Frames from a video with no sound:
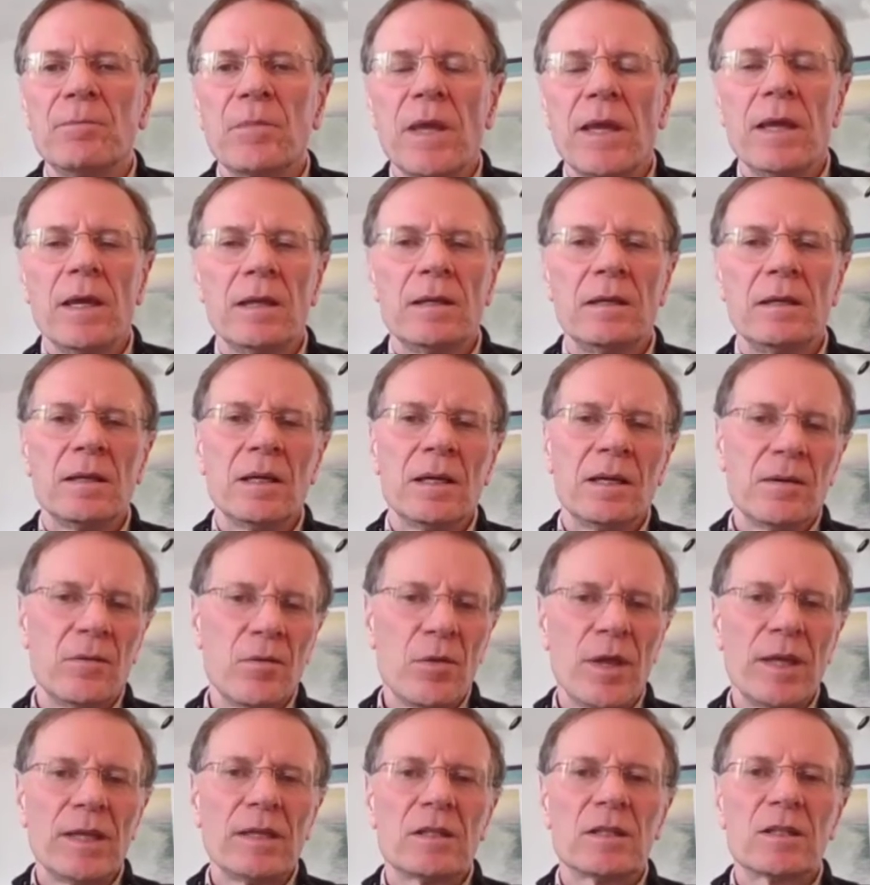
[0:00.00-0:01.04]
and
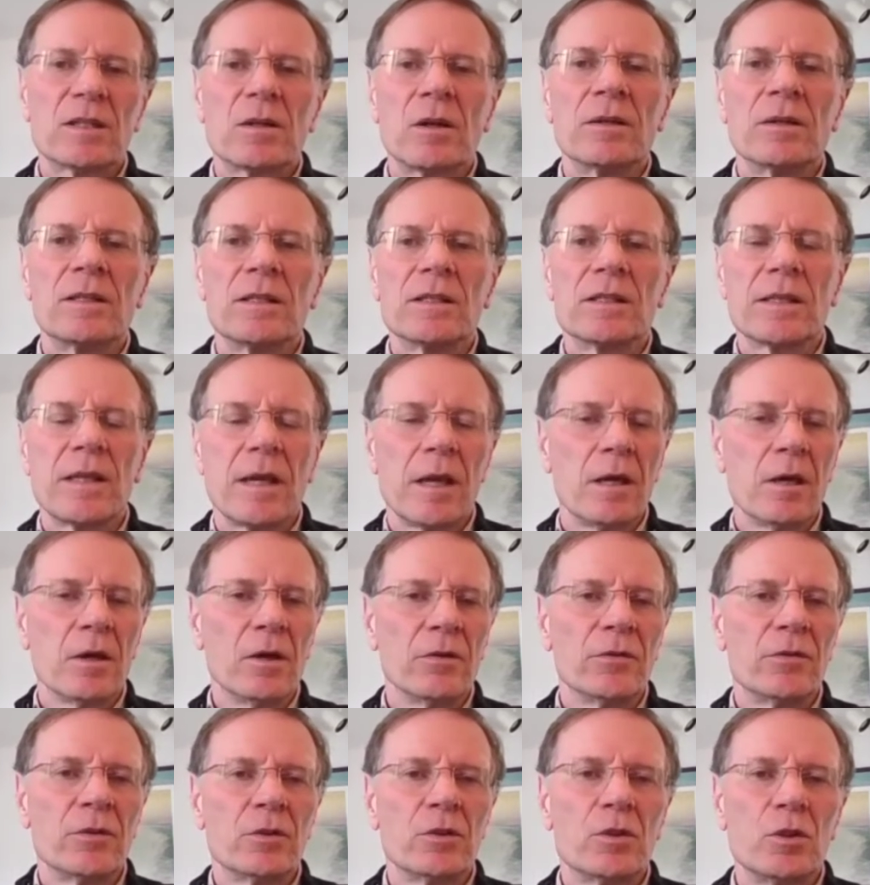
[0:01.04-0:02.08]
then start to
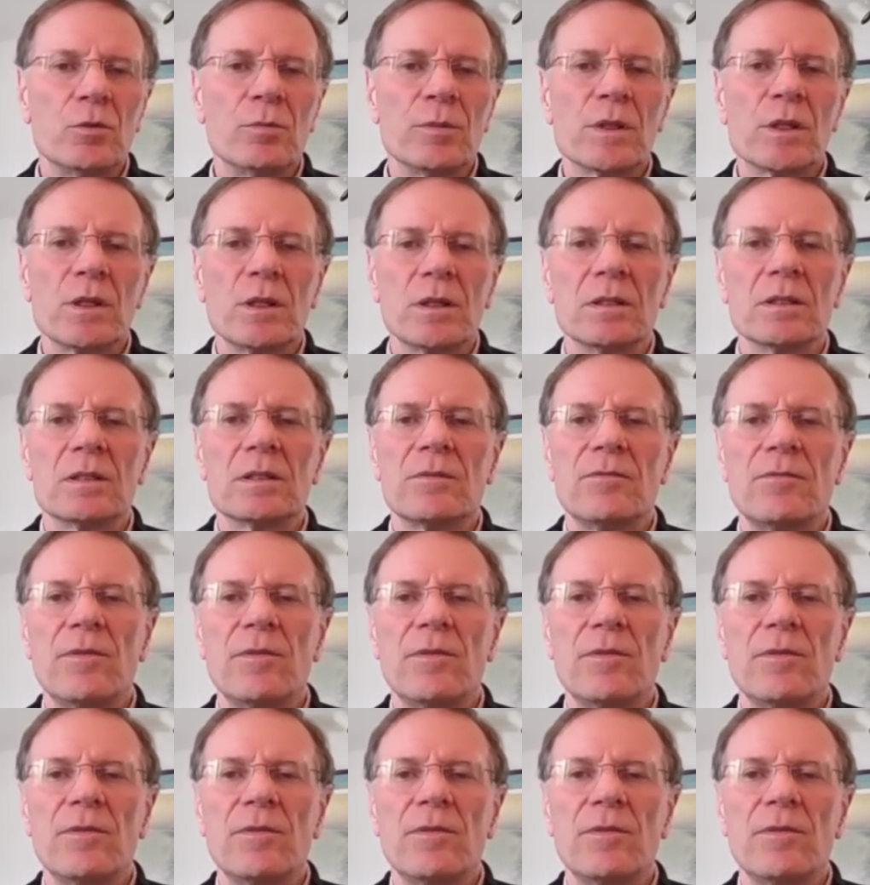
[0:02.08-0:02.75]
scale to 2 machines,